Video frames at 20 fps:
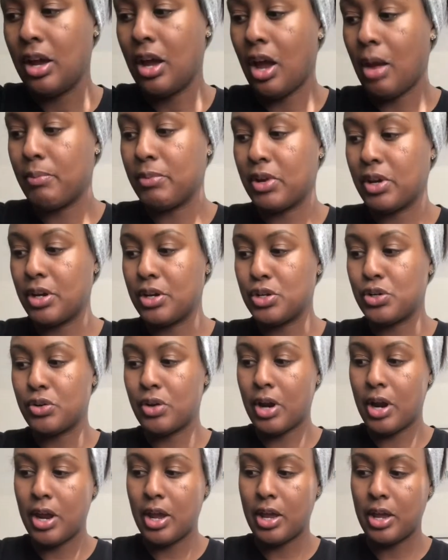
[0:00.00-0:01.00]
I'm gonna
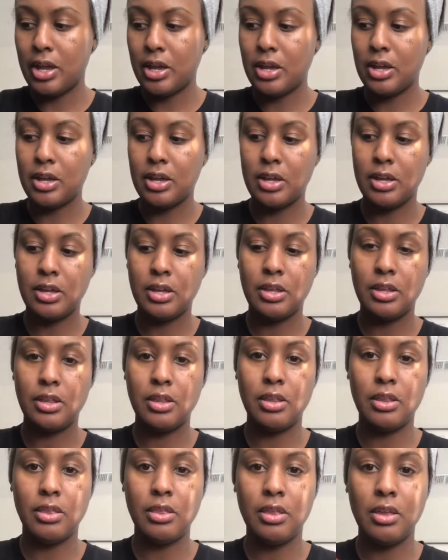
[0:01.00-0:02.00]
try
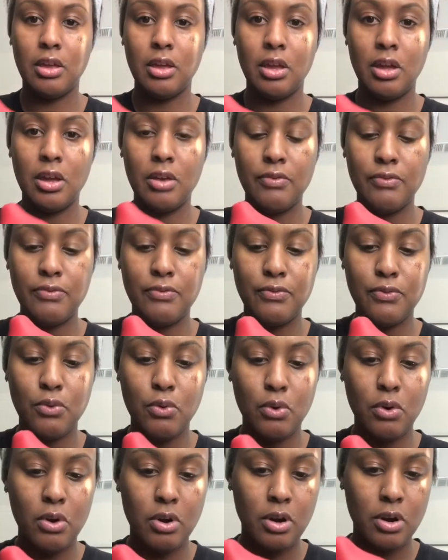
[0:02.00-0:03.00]
the
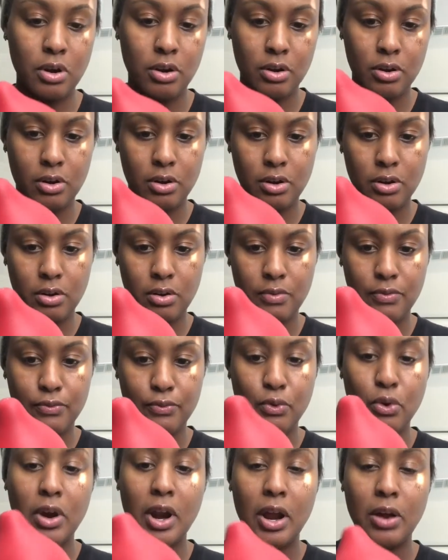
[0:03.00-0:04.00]
four or er,
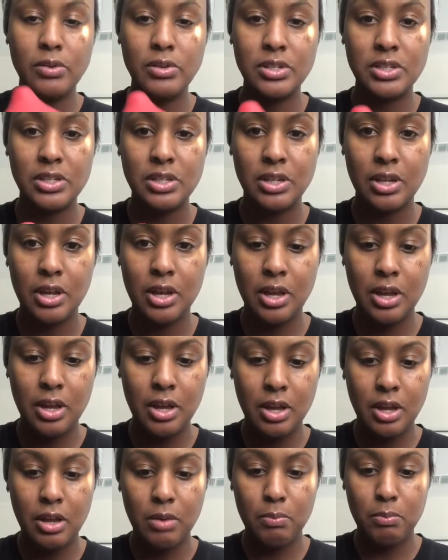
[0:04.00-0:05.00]
four ounce
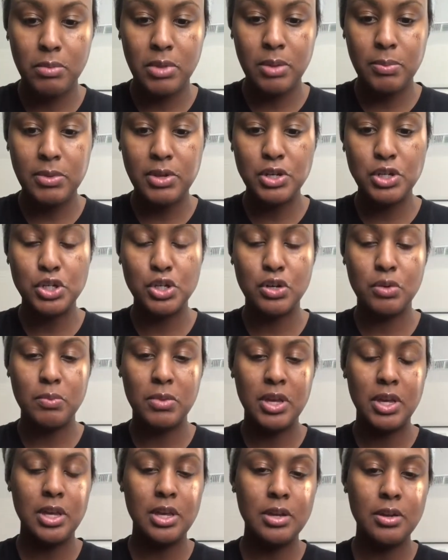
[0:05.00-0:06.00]

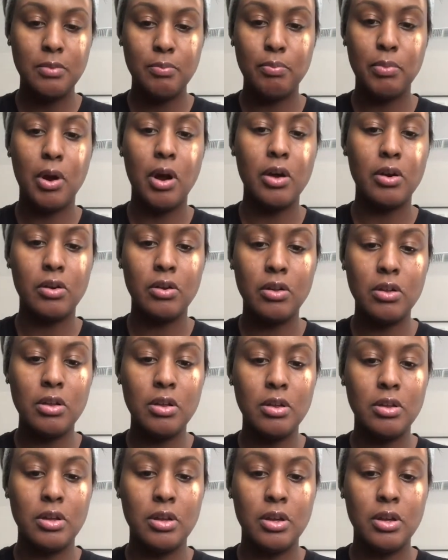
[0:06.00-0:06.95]
Mimijumi bottle.